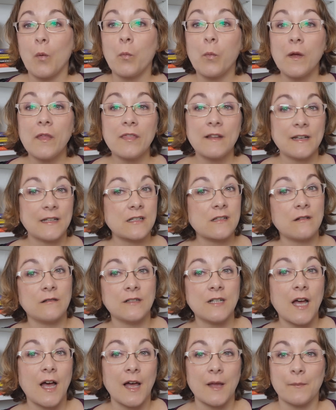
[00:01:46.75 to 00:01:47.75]
With little
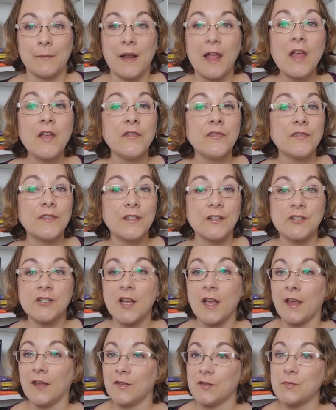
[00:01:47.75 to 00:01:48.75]
time left to
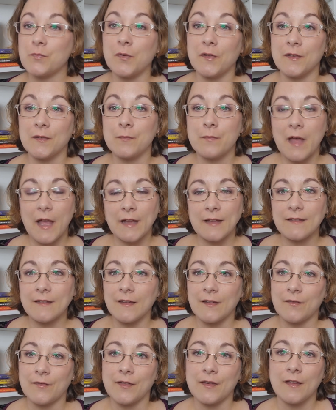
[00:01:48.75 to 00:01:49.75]
change
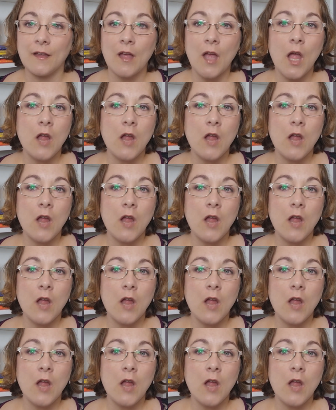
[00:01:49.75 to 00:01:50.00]
perspectives,